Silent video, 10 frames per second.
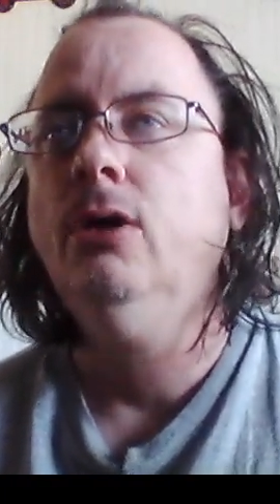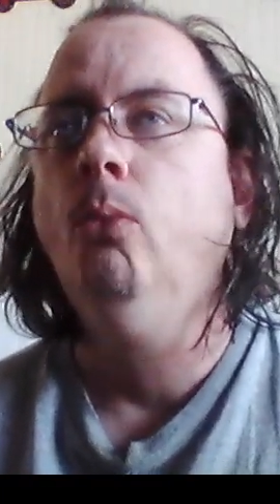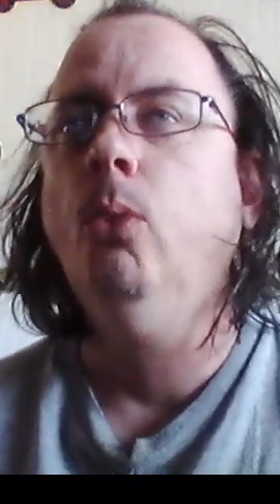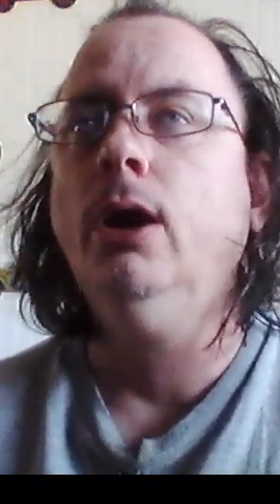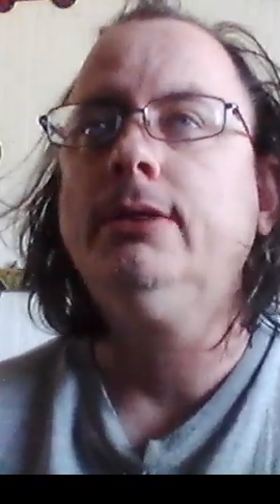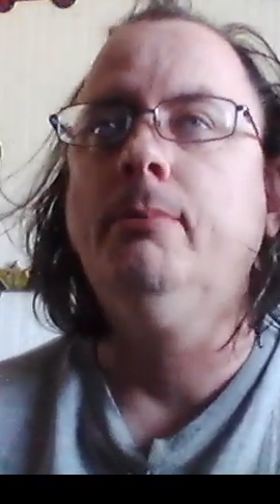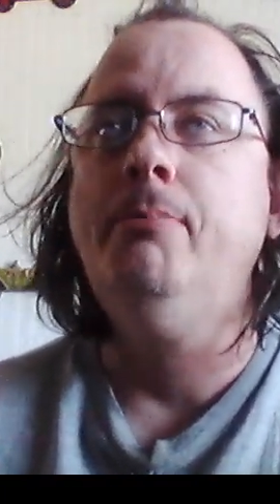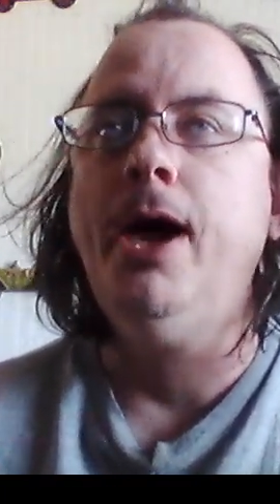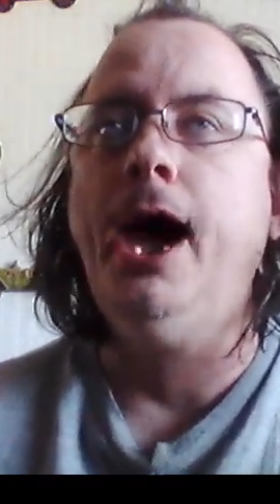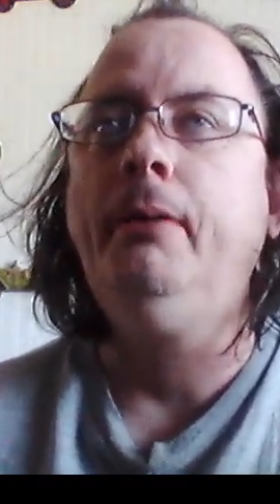Well, the
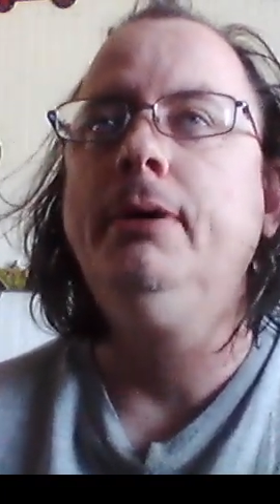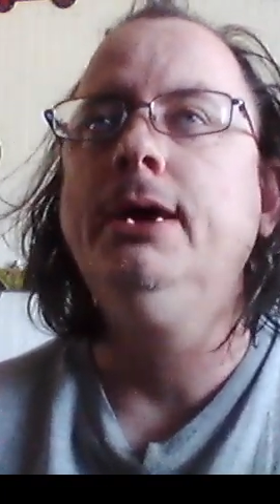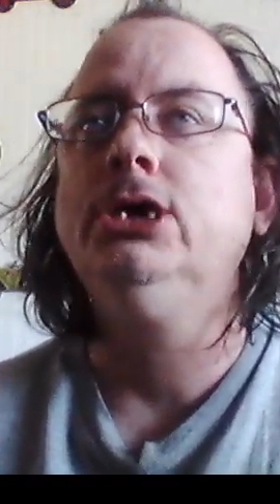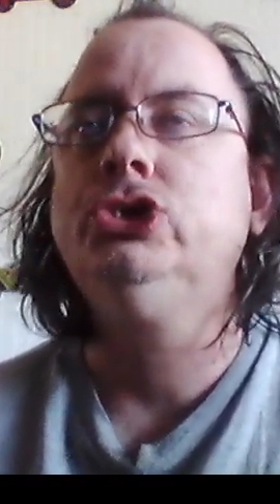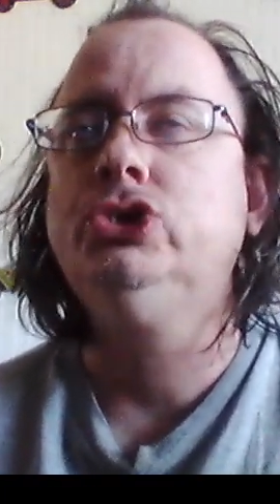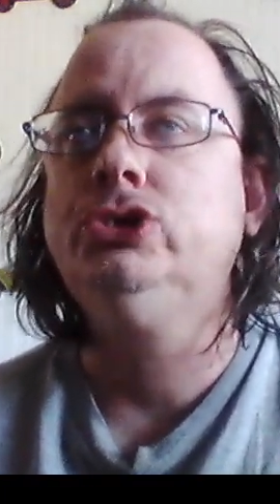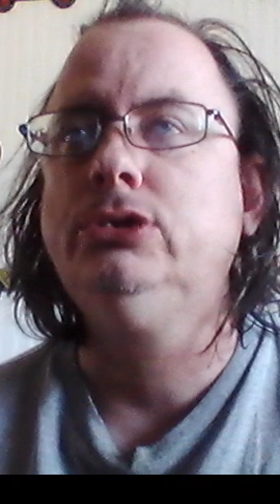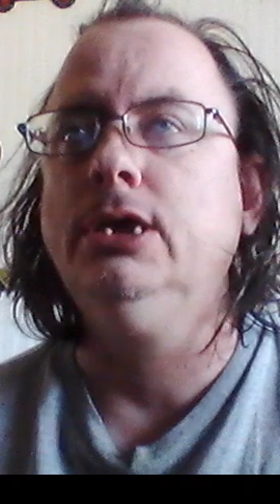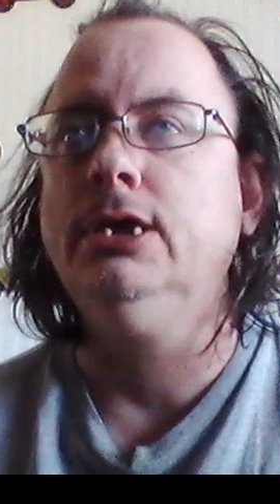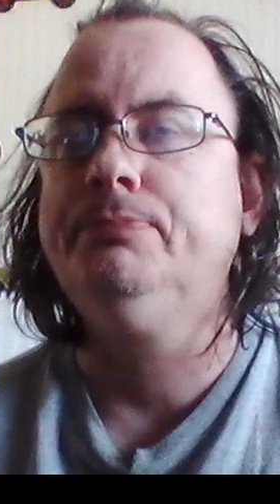map is, is